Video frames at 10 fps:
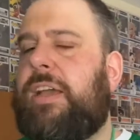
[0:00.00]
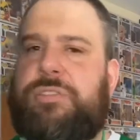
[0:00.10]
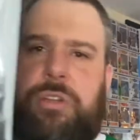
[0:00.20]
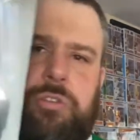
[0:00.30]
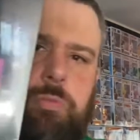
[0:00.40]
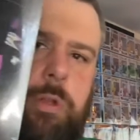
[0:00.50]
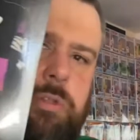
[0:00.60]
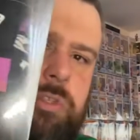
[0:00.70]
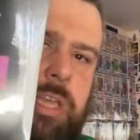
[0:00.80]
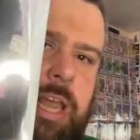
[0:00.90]
because I just
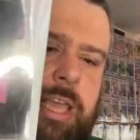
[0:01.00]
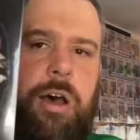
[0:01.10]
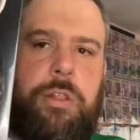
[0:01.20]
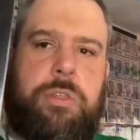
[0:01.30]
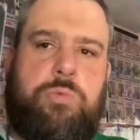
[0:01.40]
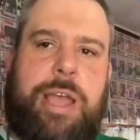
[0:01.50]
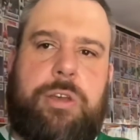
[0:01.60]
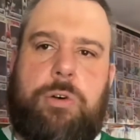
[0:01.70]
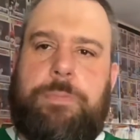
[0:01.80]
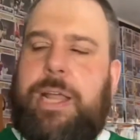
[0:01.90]
wanted to get it on the
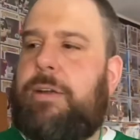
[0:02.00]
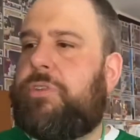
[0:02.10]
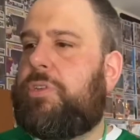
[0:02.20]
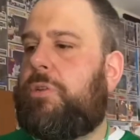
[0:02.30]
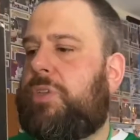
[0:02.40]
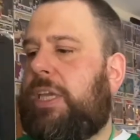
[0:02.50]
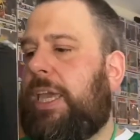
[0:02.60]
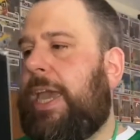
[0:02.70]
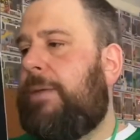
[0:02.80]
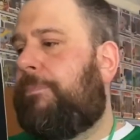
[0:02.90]
record player as soon as it
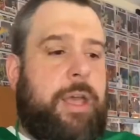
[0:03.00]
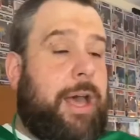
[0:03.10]
came.